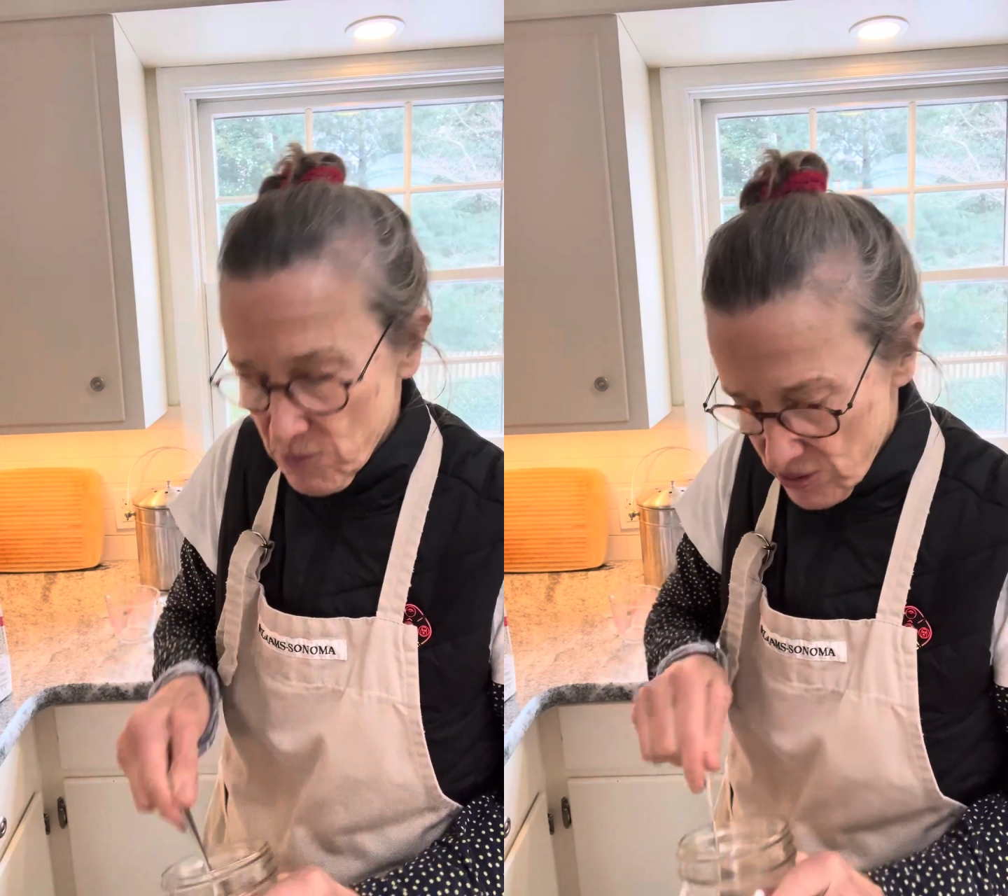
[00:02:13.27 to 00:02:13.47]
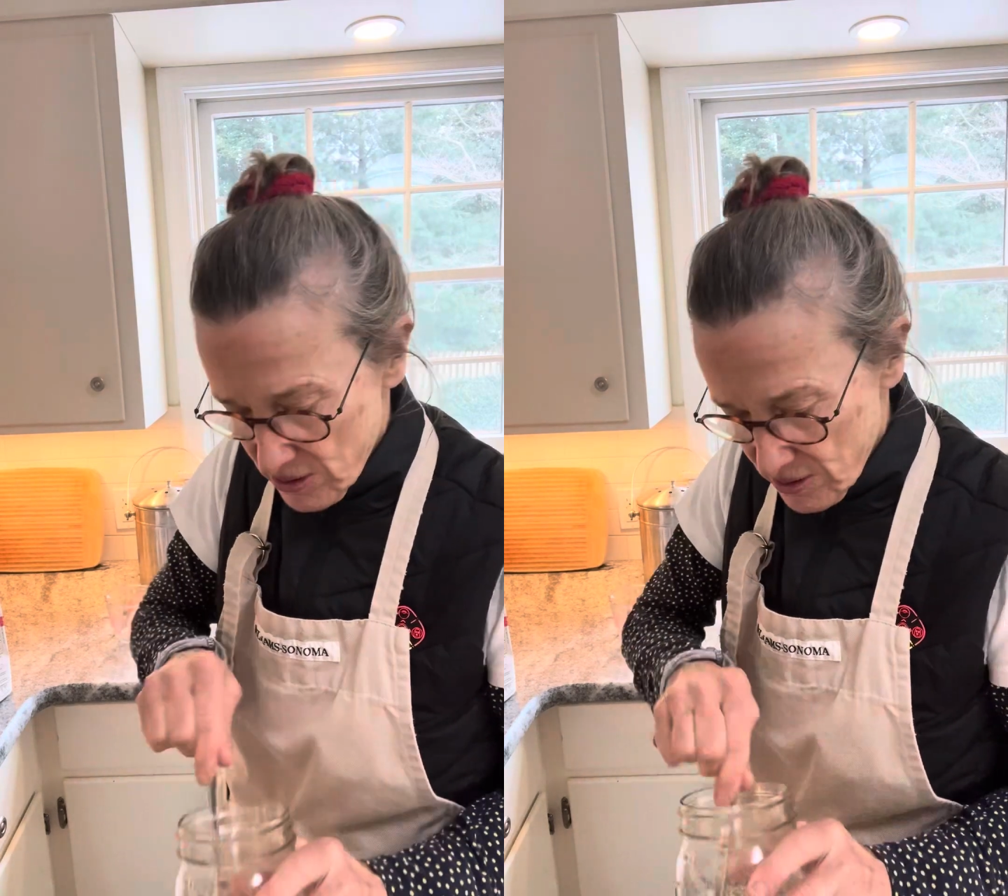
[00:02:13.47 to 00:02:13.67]

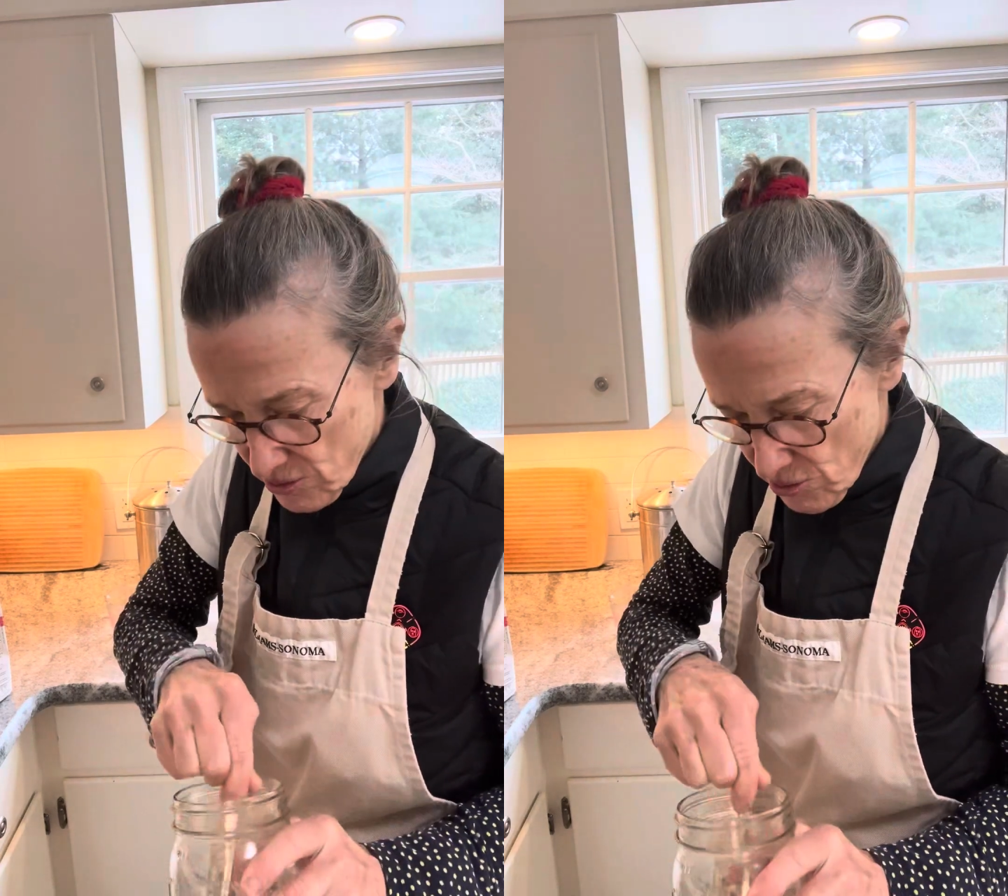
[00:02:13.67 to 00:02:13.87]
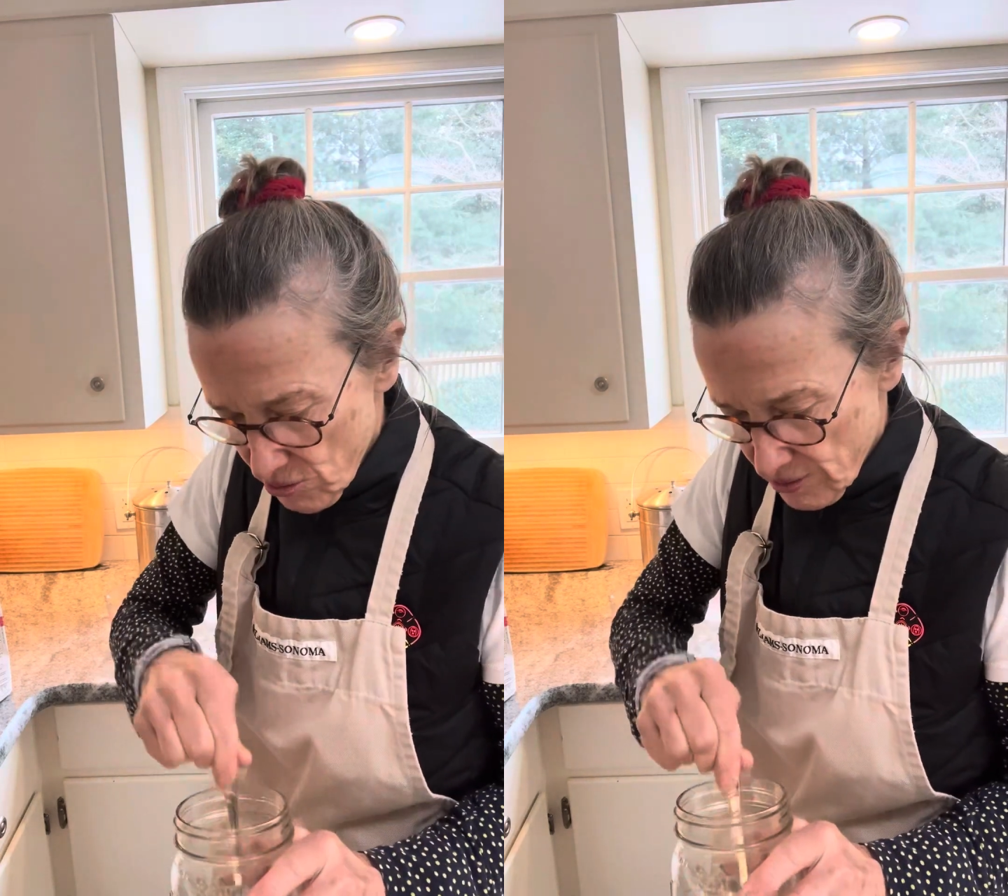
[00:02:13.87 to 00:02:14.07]
when it's so
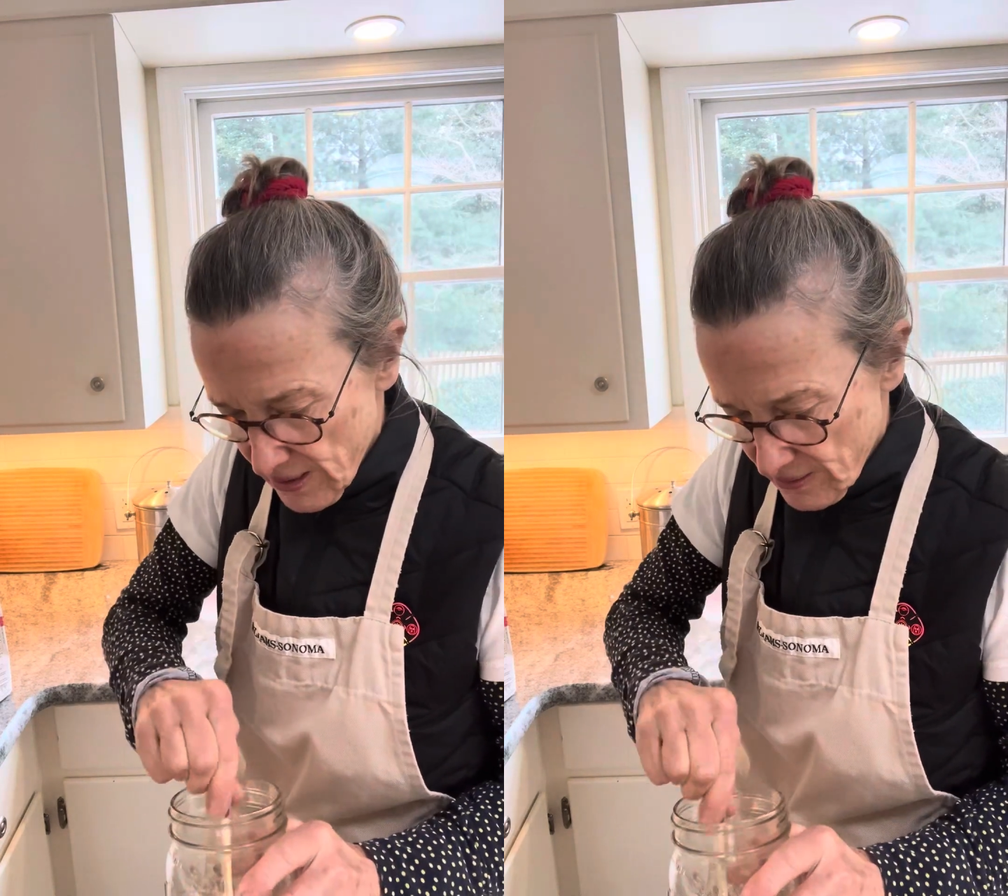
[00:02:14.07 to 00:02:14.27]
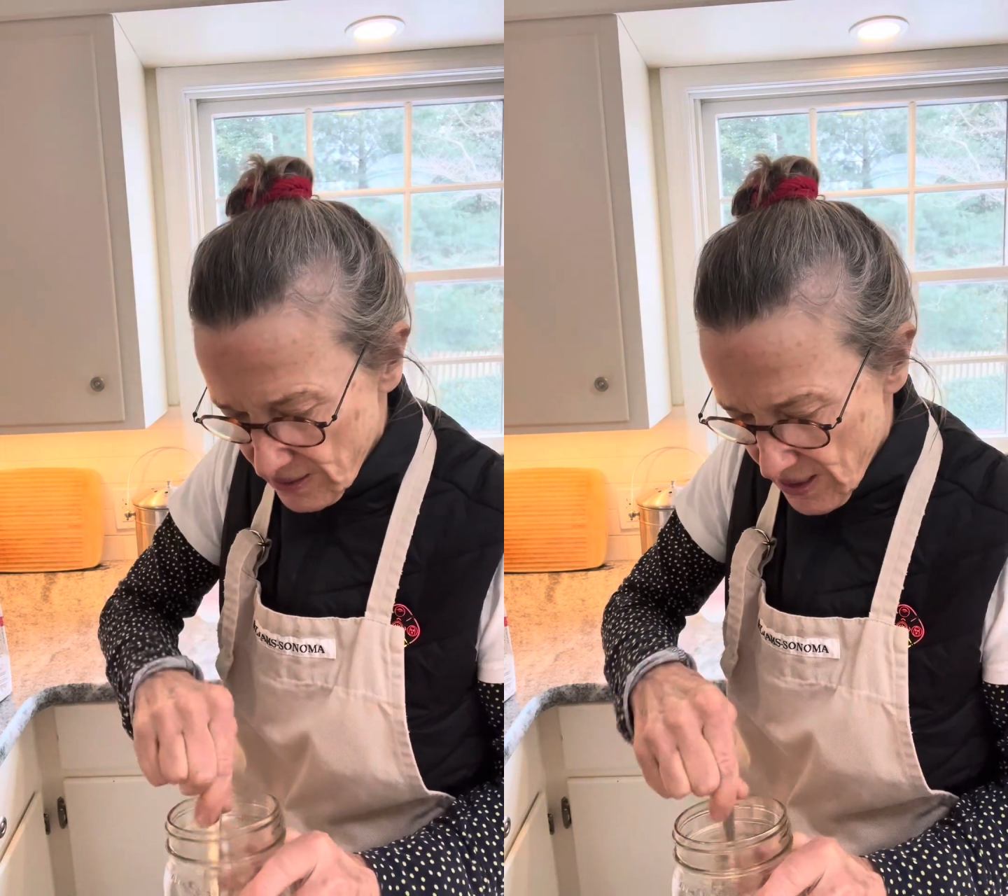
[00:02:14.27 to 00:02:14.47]
cold
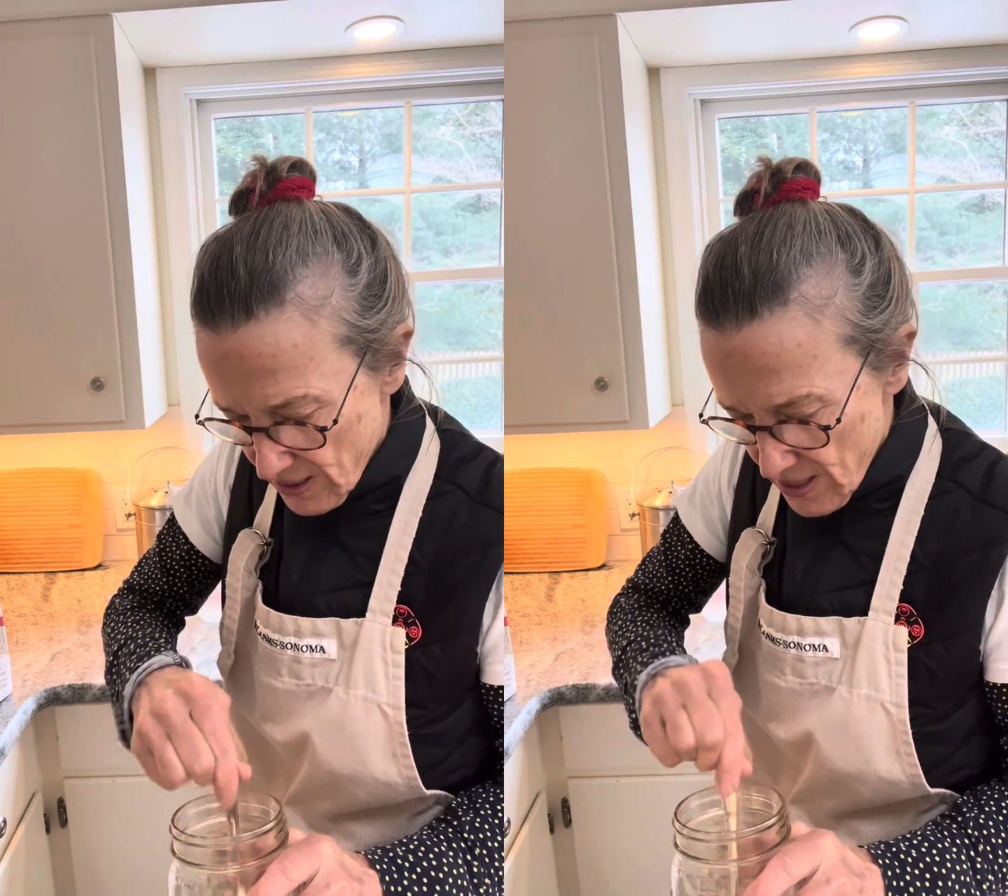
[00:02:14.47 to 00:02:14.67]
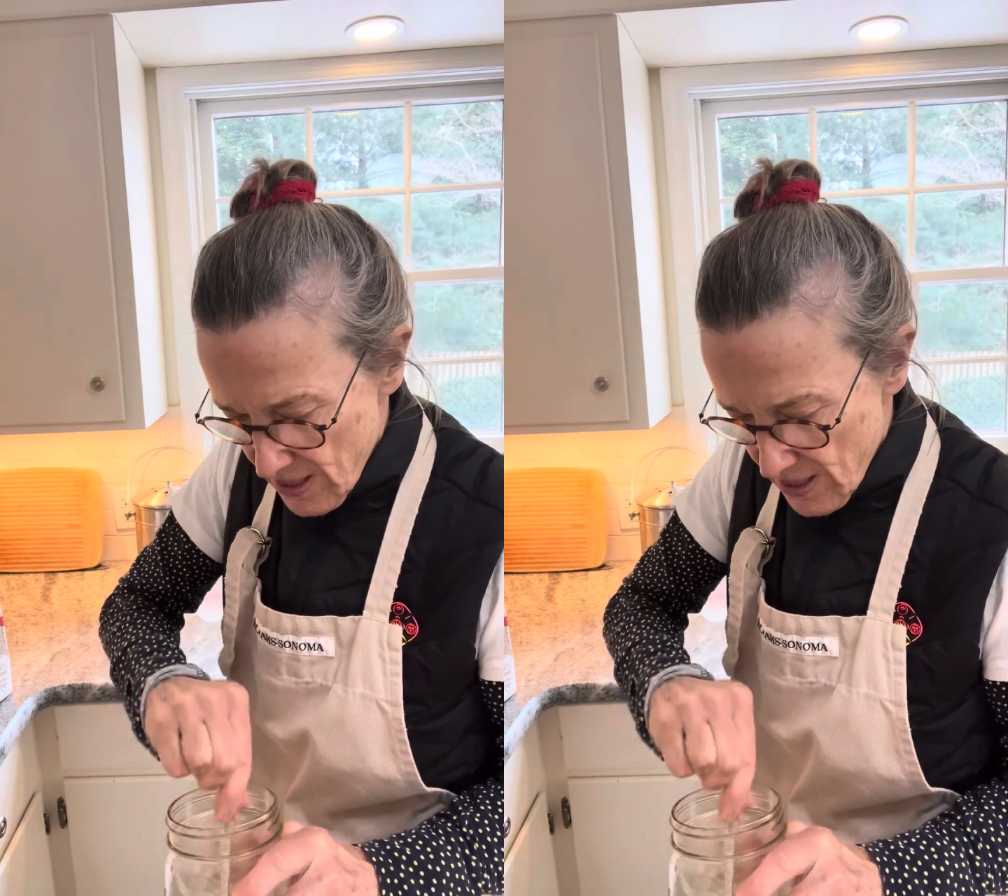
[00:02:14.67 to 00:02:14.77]
outside?